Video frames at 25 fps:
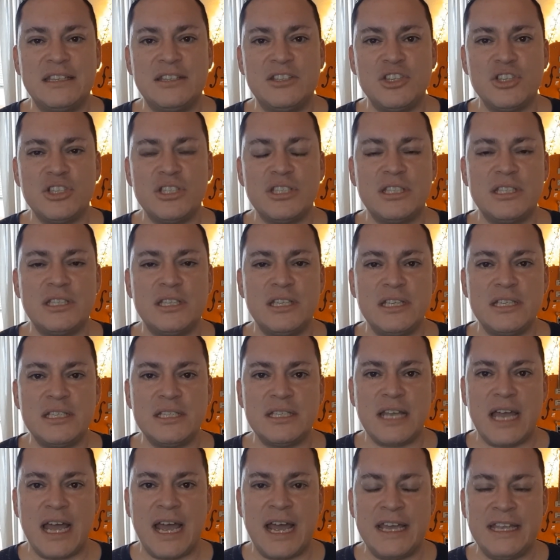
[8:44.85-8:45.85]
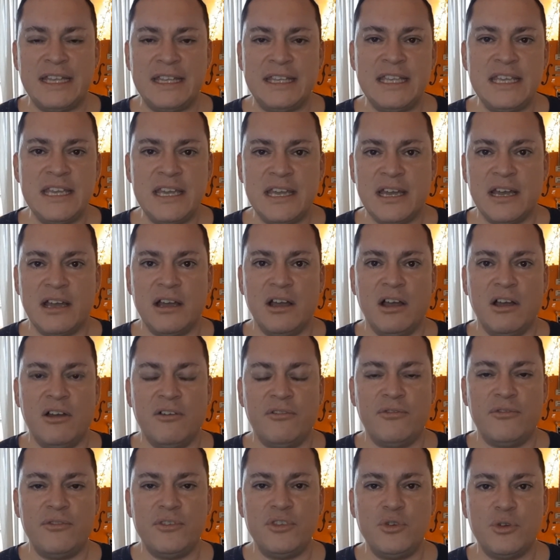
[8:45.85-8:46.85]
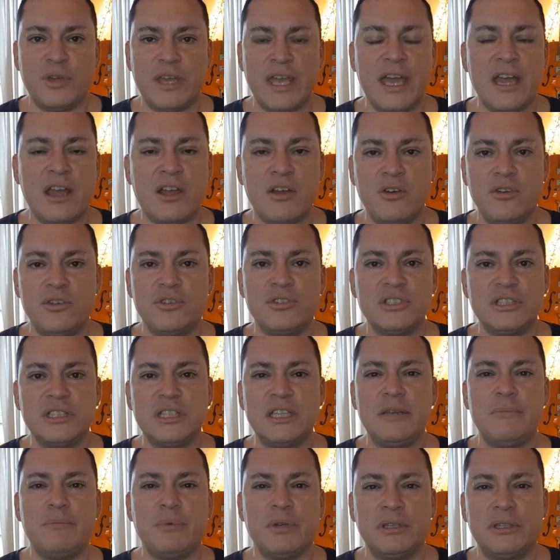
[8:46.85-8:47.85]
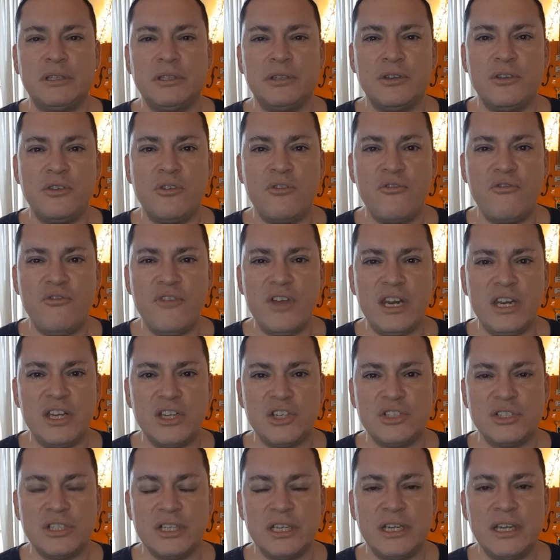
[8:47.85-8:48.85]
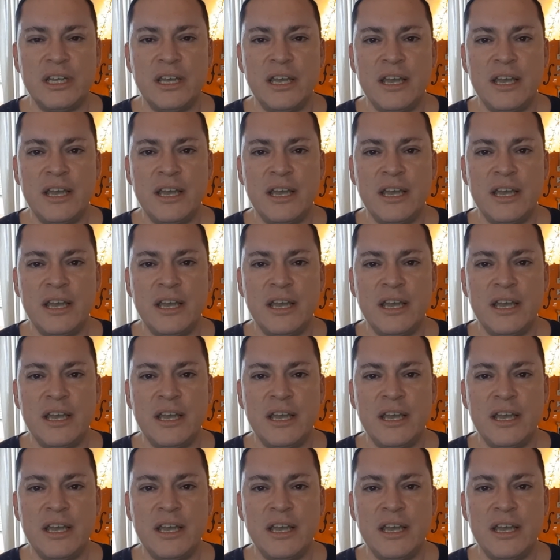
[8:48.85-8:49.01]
just this idea of you can't go to sleep until you finish it,